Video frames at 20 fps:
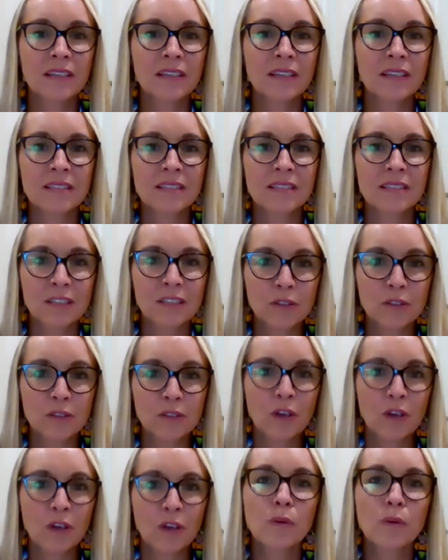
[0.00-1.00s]
things that you
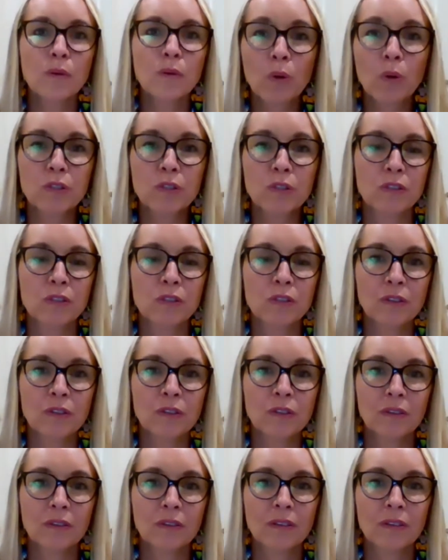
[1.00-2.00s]
know you were born to
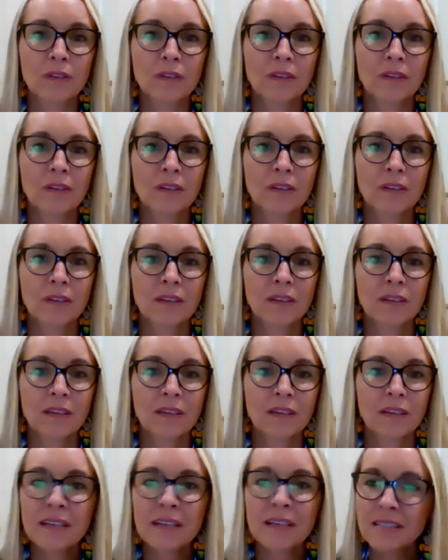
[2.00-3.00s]
do.
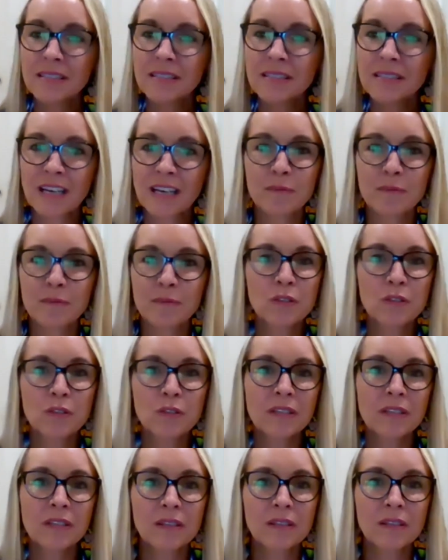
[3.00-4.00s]
Now's the time to do
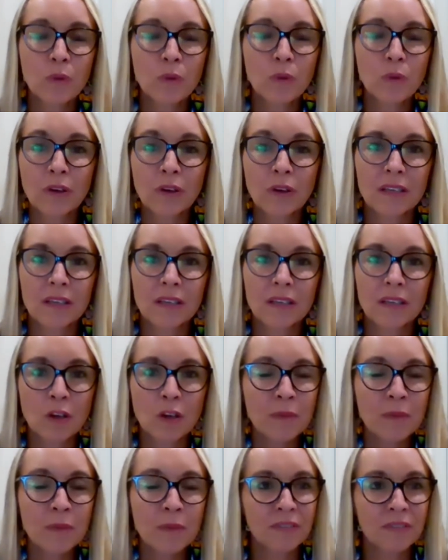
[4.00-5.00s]
the work.
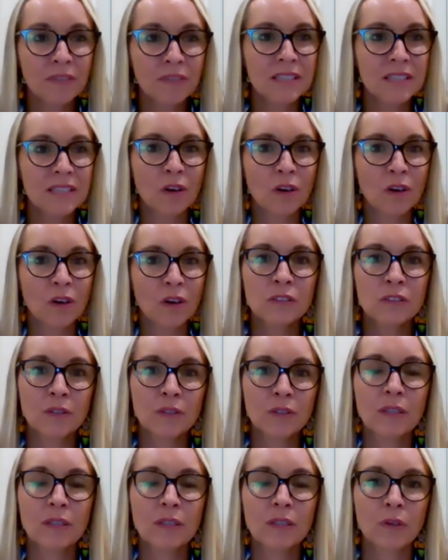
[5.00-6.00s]
So many of us aren't
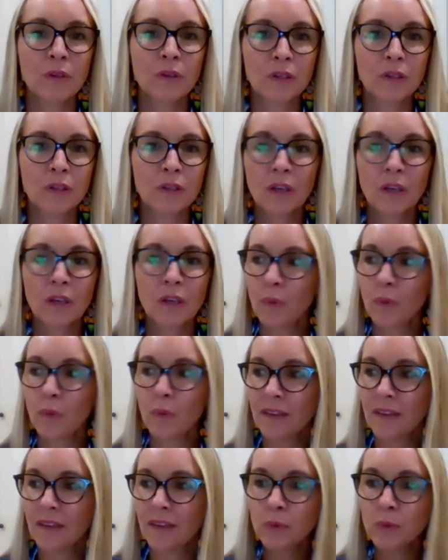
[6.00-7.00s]
doing the work. We
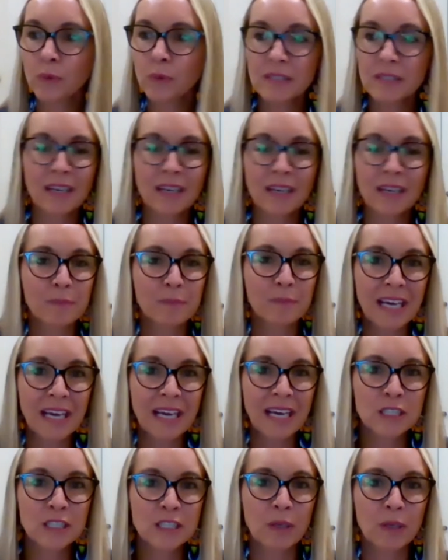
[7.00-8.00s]
haven't worked out our
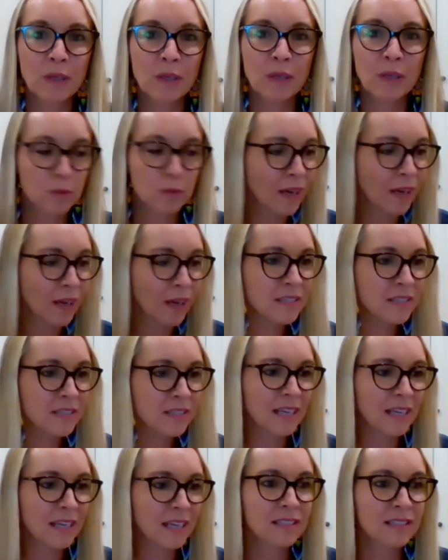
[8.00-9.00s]
blind spots. We haven't
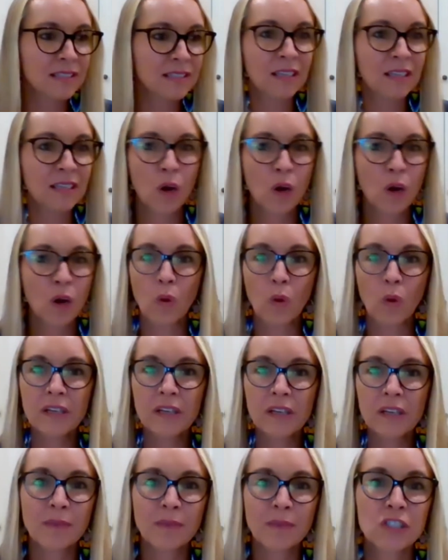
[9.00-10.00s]
sat and said, what
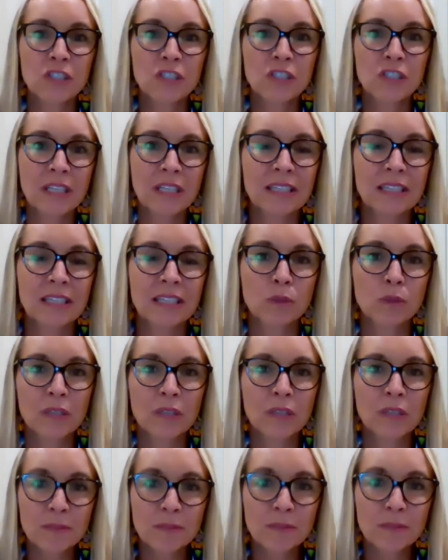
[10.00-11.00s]
is my genius?
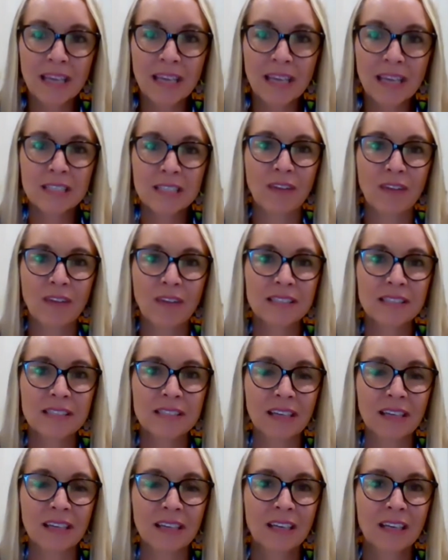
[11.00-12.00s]
What's my X
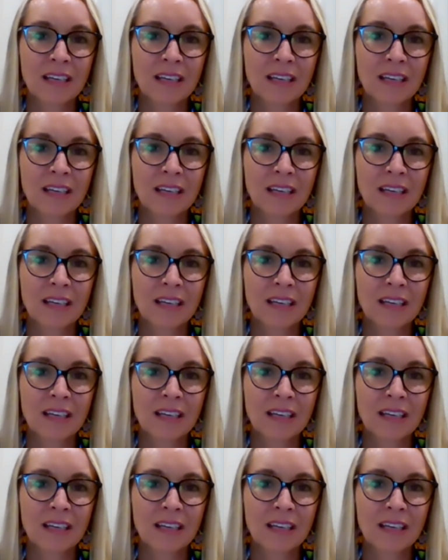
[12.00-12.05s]
factor?